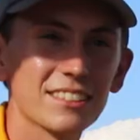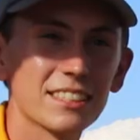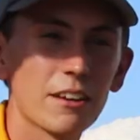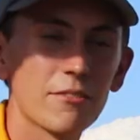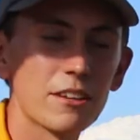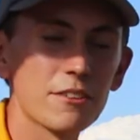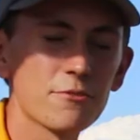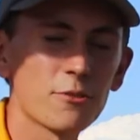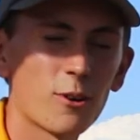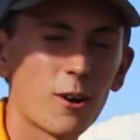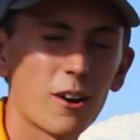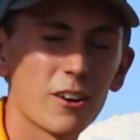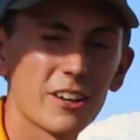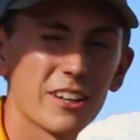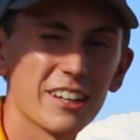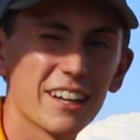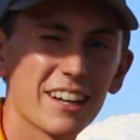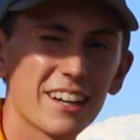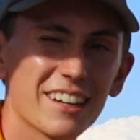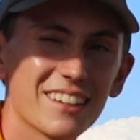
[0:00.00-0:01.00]

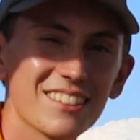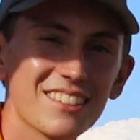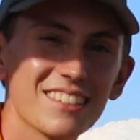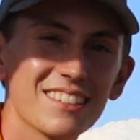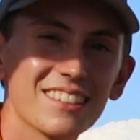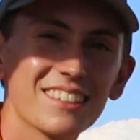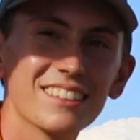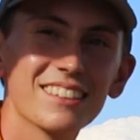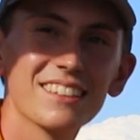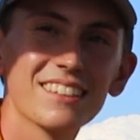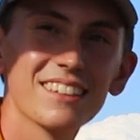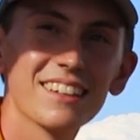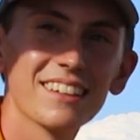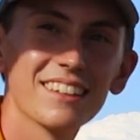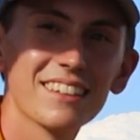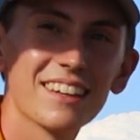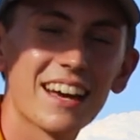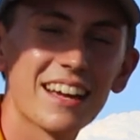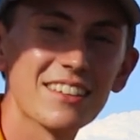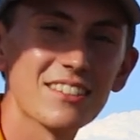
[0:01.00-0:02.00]
7,400 yards
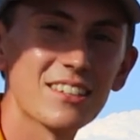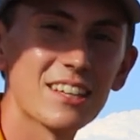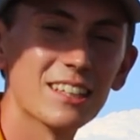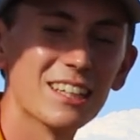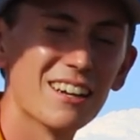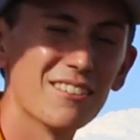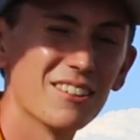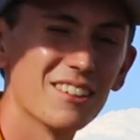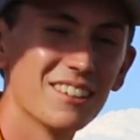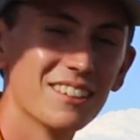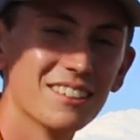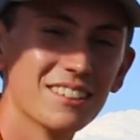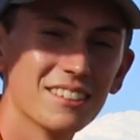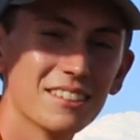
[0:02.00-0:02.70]
at sea level.